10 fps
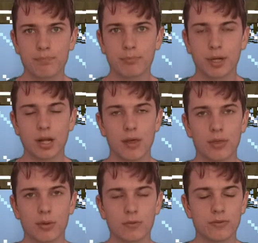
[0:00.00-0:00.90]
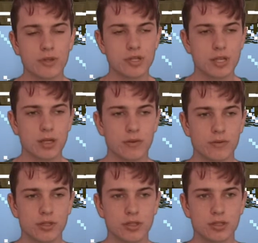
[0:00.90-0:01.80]
But I thought for the sake of
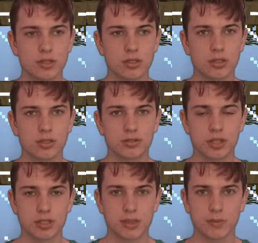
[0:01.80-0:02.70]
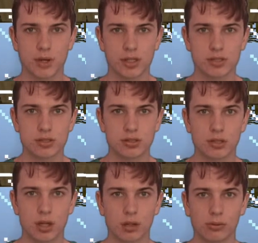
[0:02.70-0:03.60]
this, Jesse Braxton,
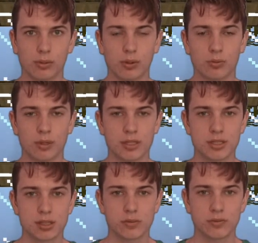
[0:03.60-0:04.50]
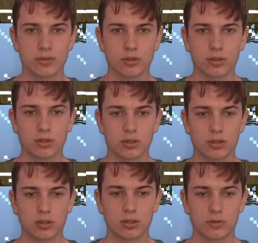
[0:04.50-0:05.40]
I'll record myself
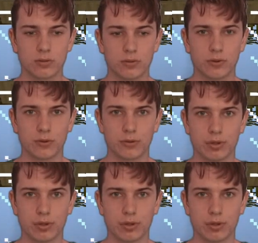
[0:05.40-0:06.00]
for future